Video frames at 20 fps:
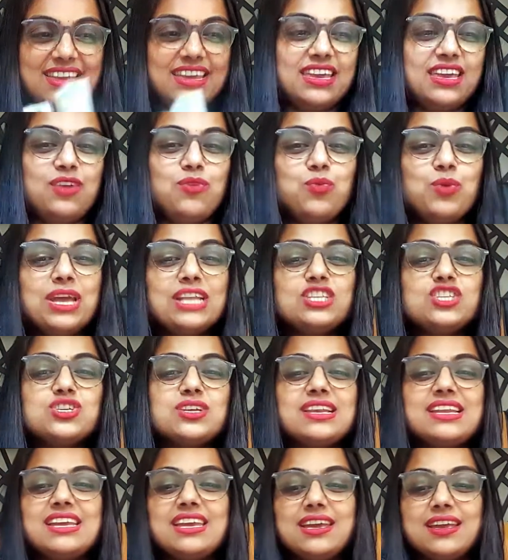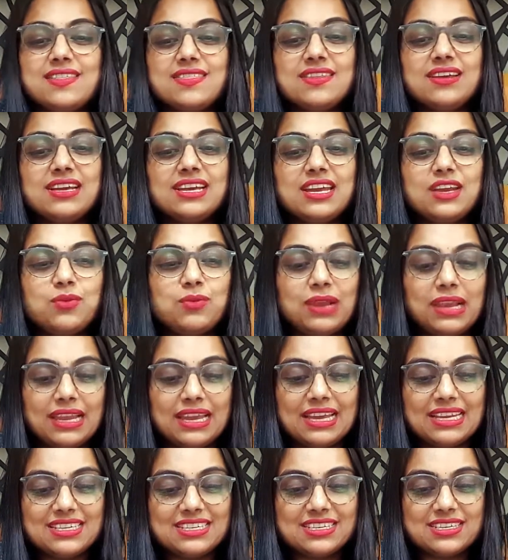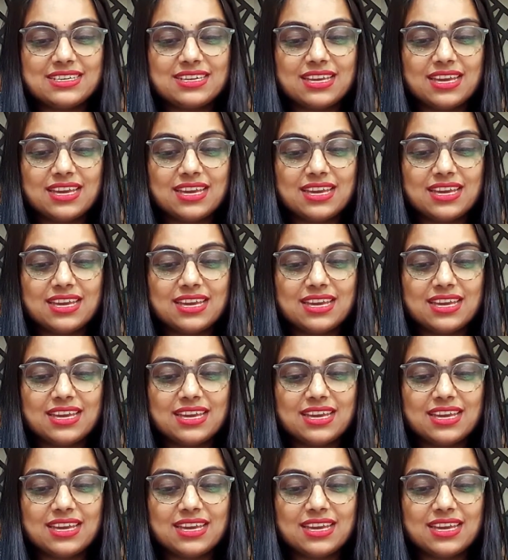Eventually the kid will get it.